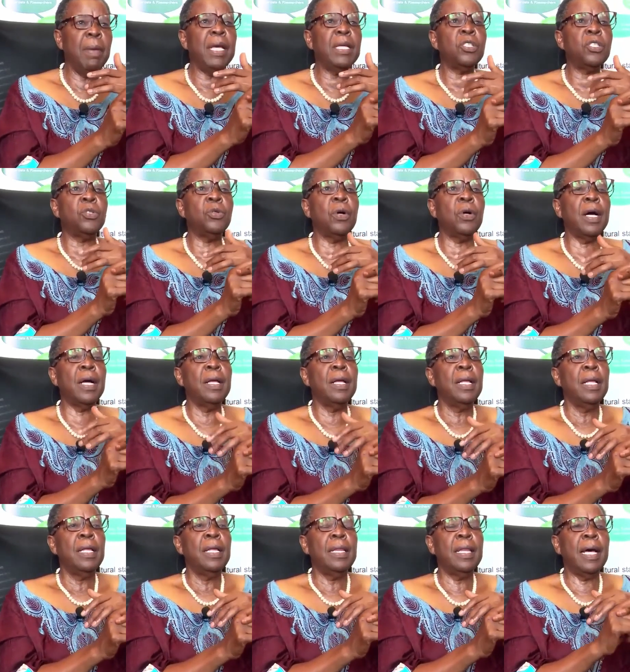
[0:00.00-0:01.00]
make sure
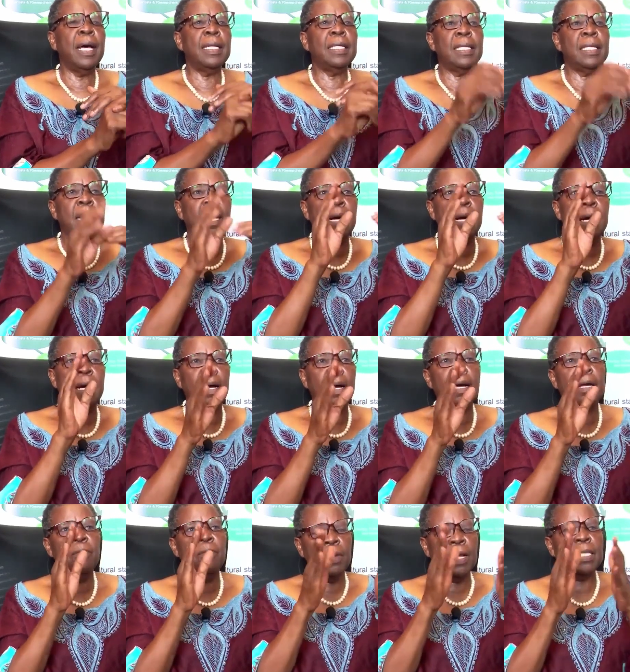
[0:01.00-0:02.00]
that
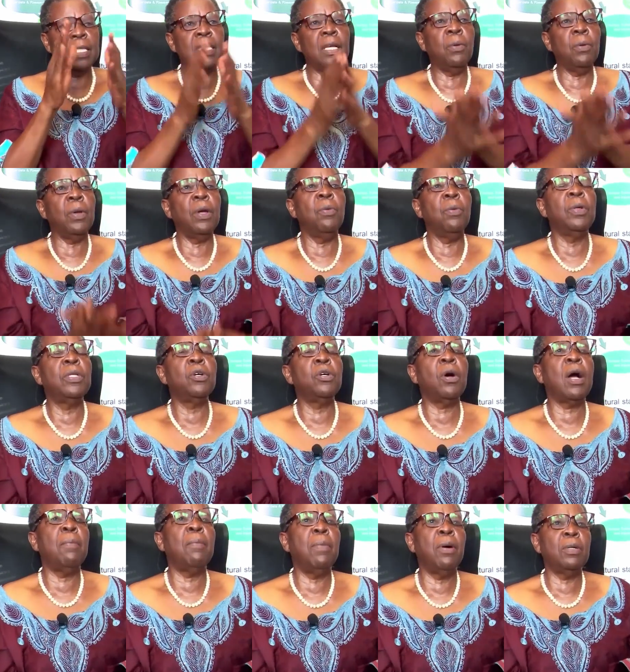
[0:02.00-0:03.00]
if, let's say, we
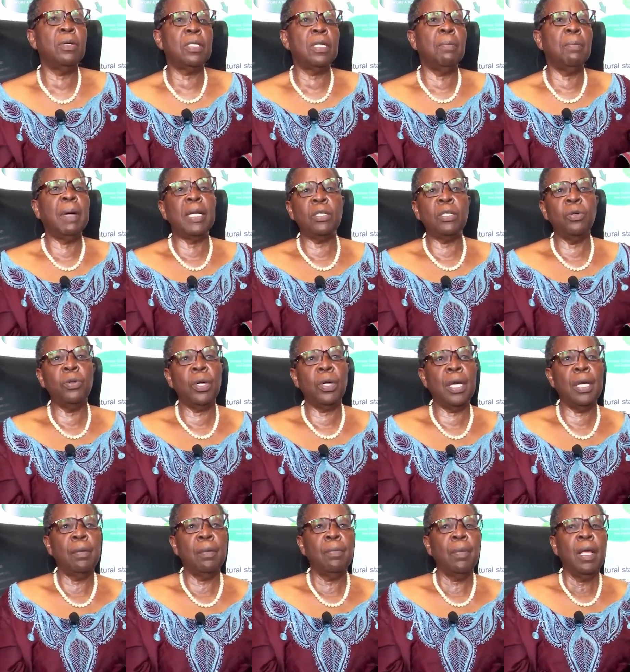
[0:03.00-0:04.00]
talk about
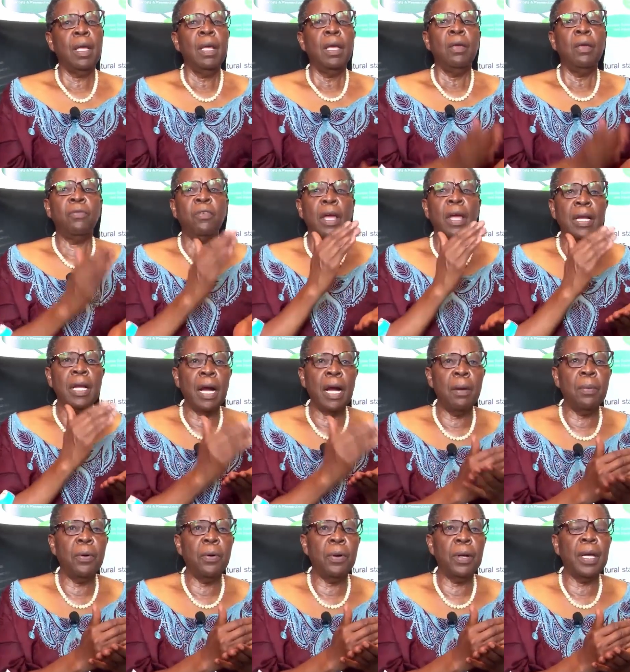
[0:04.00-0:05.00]
matoke, if you're in
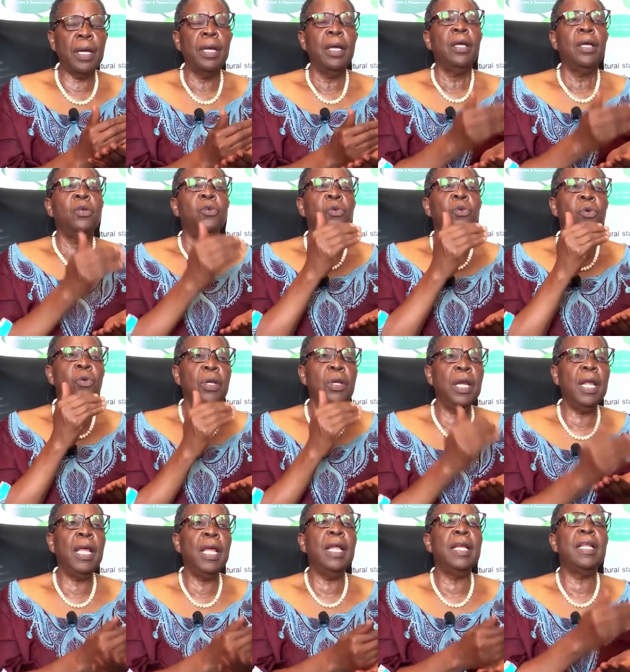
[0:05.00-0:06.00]
Kabohe, you
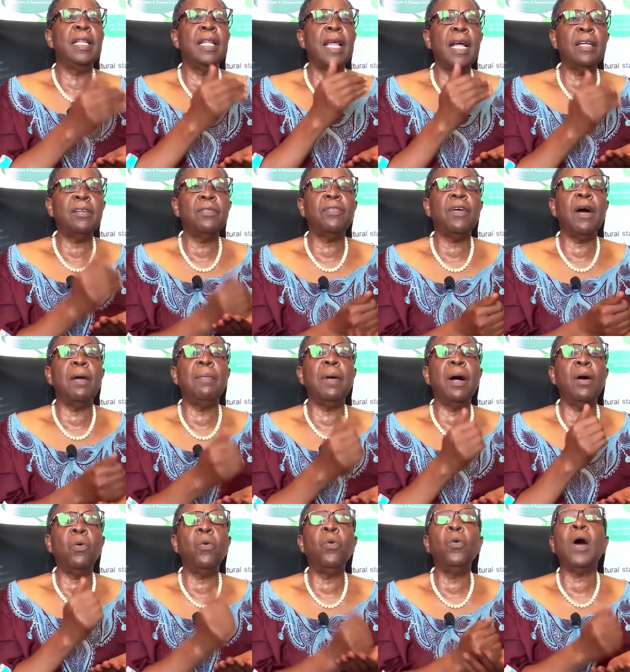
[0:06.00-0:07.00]
need that
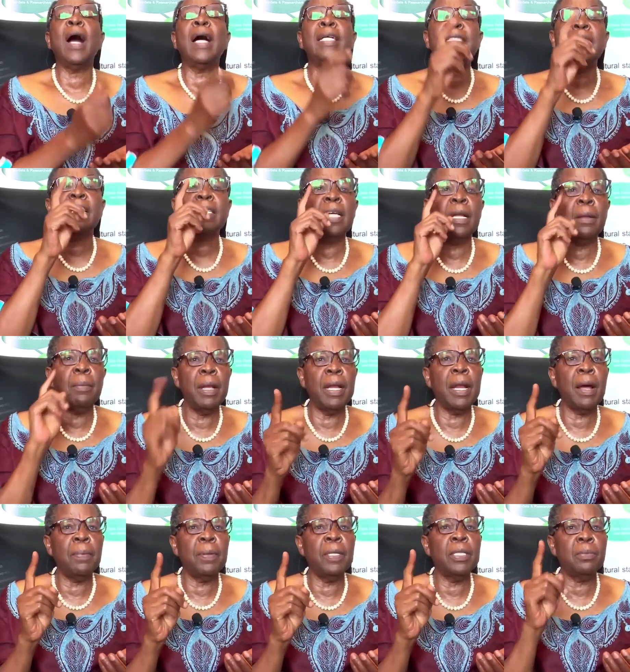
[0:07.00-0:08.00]
farmer who has actually
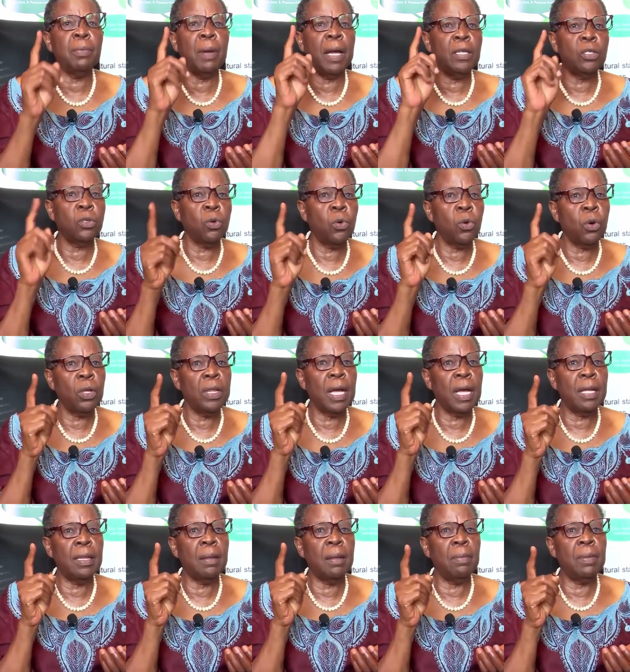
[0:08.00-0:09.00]
made up his mind to grow
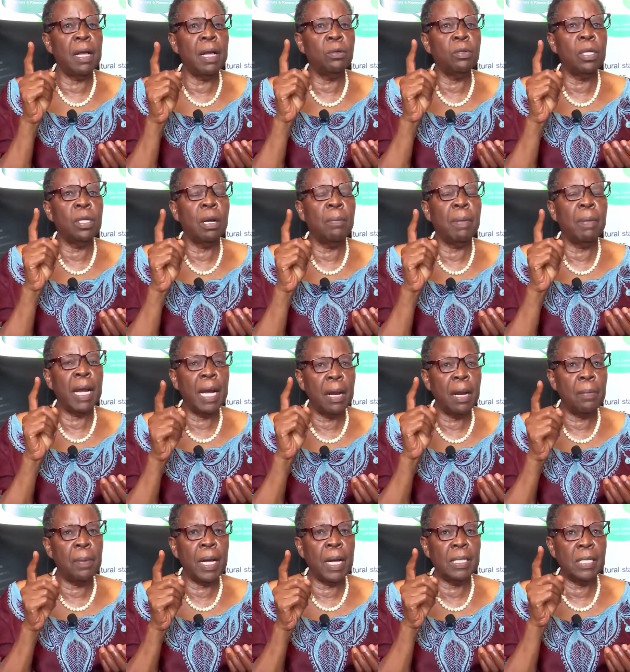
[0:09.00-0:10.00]
the
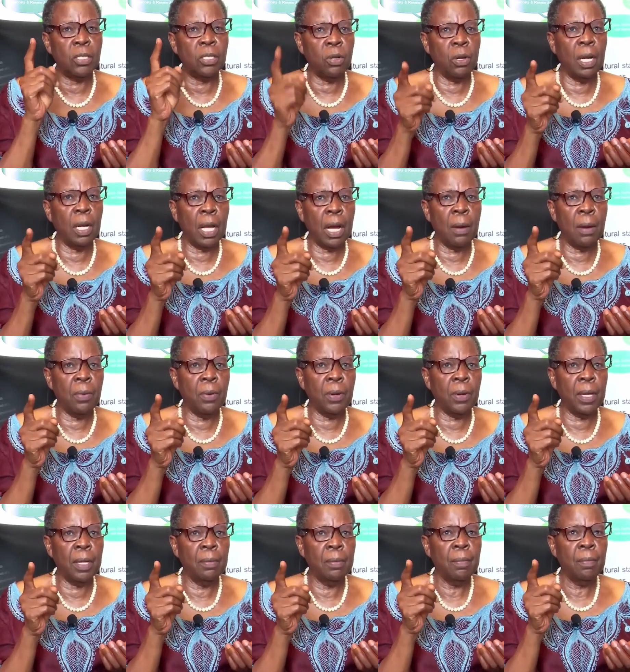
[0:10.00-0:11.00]
banana plantation in
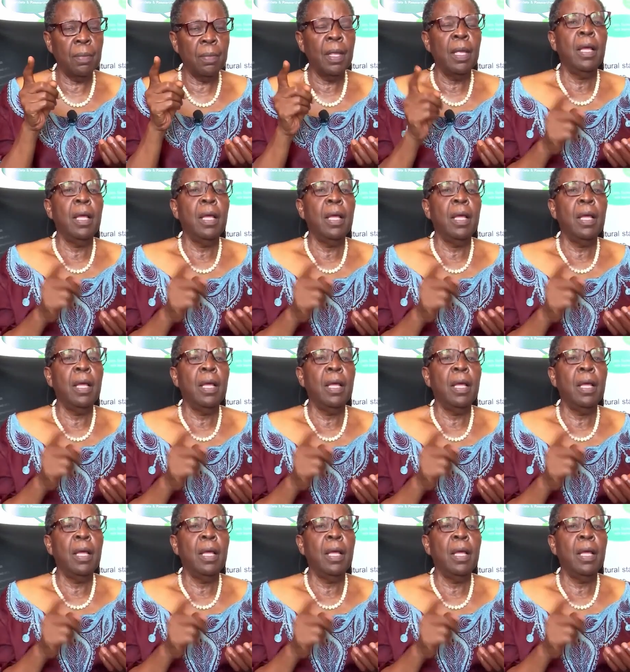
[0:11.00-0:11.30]
Kabohe.